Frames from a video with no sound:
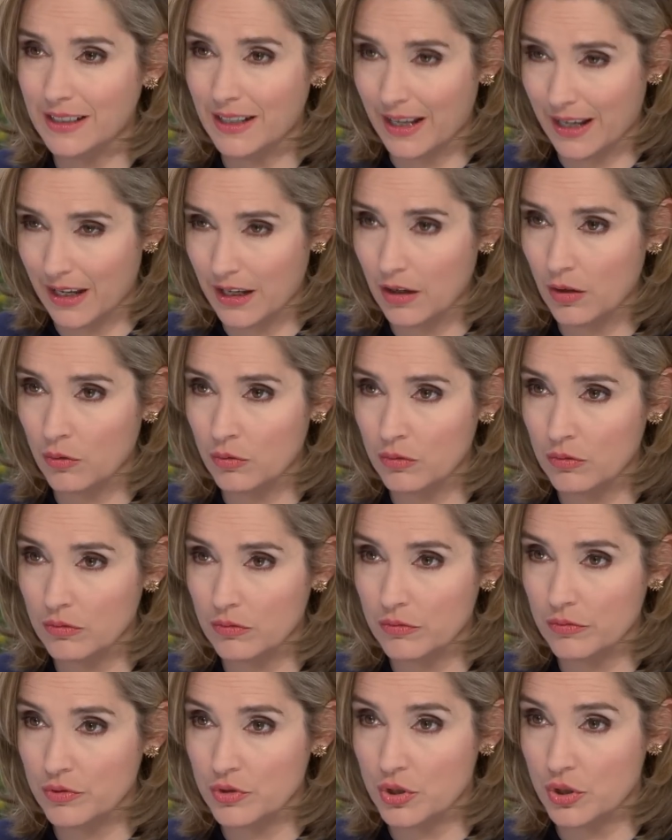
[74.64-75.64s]
now
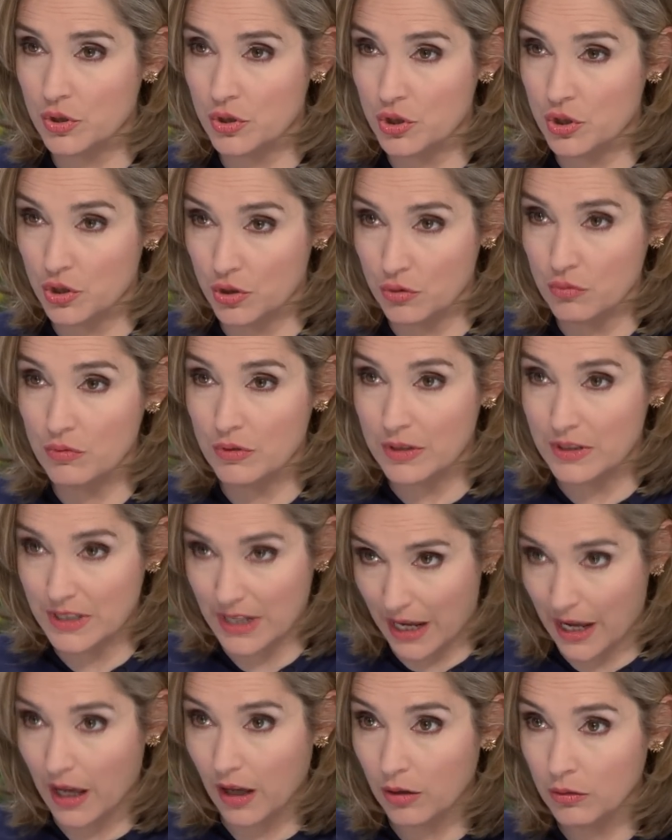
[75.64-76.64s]
to shoot
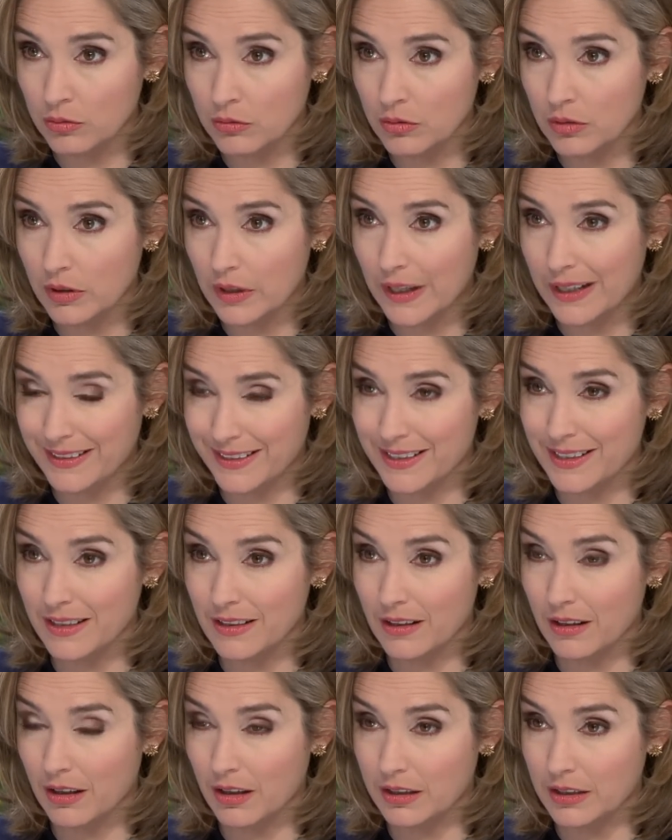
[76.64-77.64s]
down
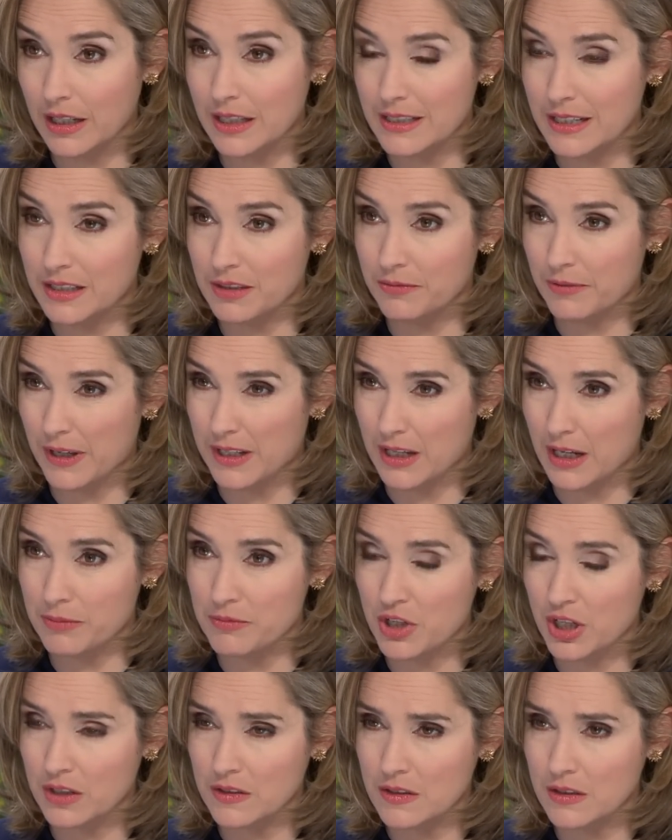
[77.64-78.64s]
any unidentified
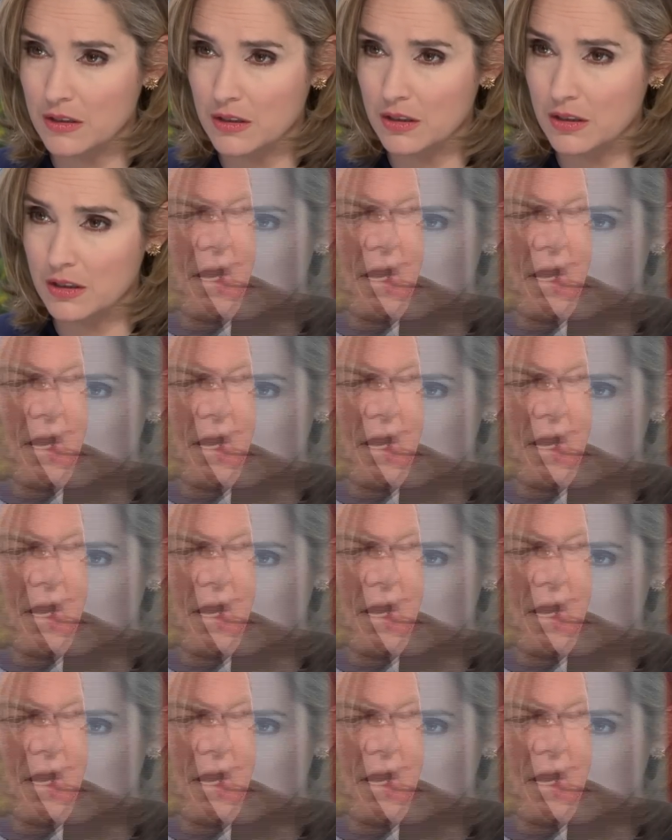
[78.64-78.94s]
object?